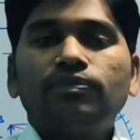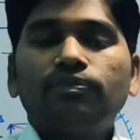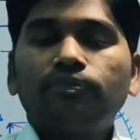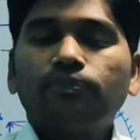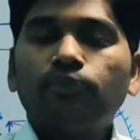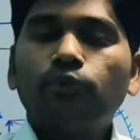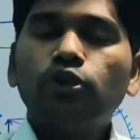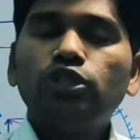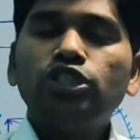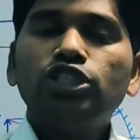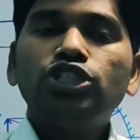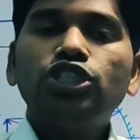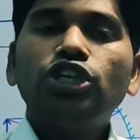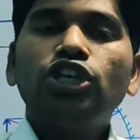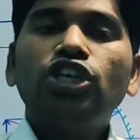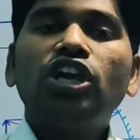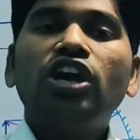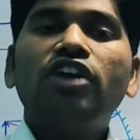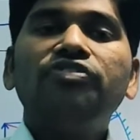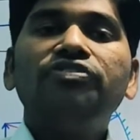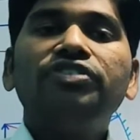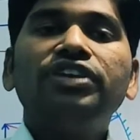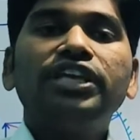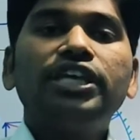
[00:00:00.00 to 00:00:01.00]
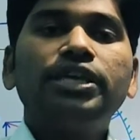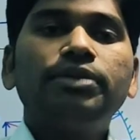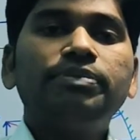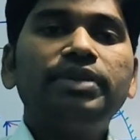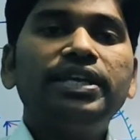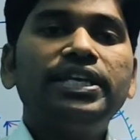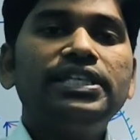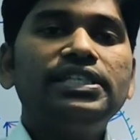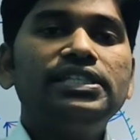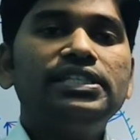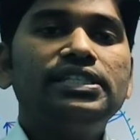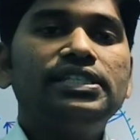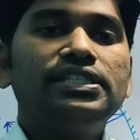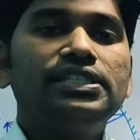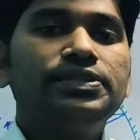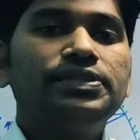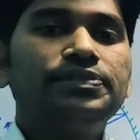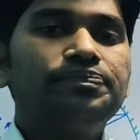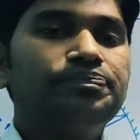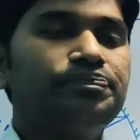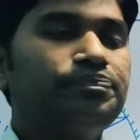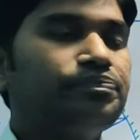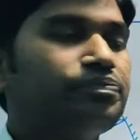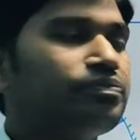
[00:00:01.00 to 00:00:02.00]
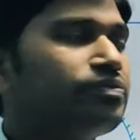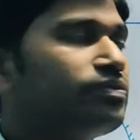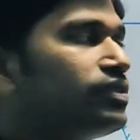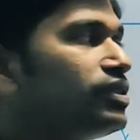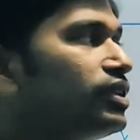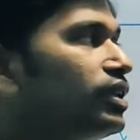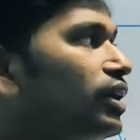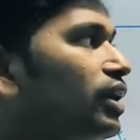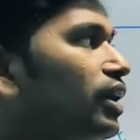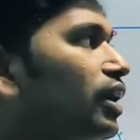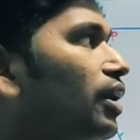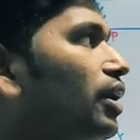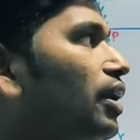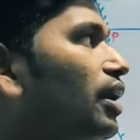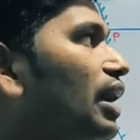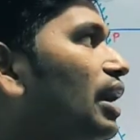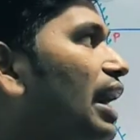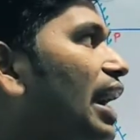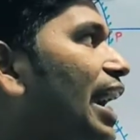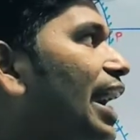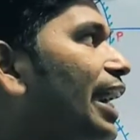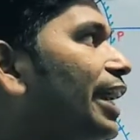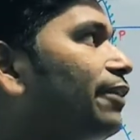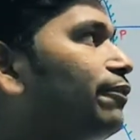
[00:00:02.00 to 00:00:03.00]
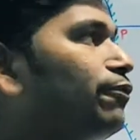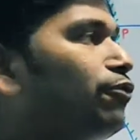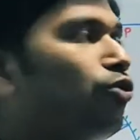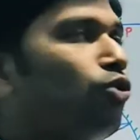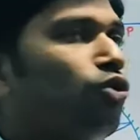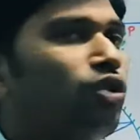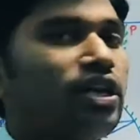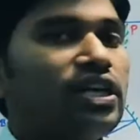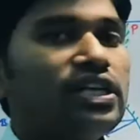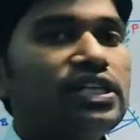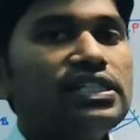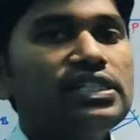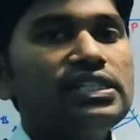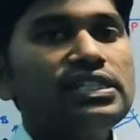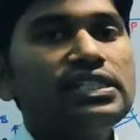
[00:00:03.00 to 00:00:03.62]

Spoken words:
position of image at focus,